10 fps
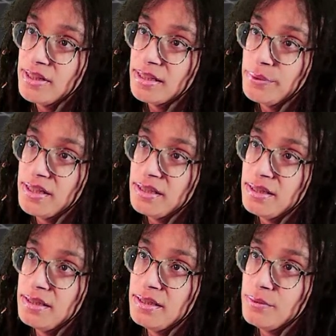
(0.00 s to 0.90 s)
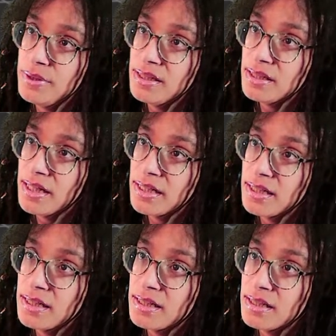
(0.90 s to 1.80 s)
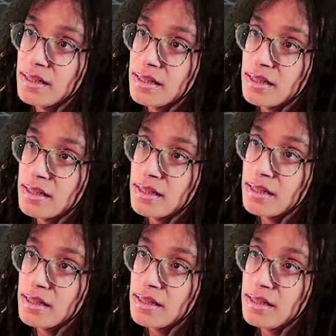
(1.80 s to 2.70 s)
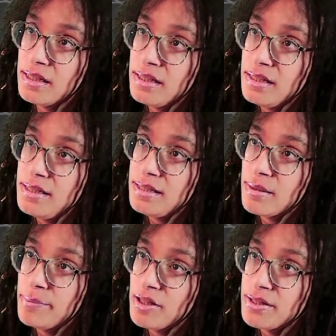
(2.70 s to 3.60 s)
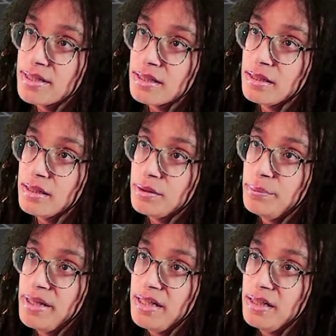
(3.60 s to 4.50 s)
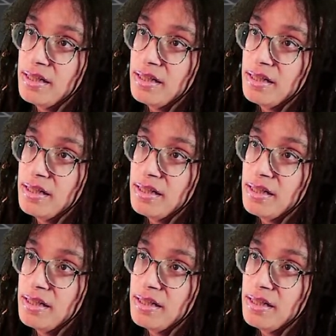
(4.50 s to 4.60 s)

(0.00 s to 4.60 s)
like we can like ease up on this a little bit.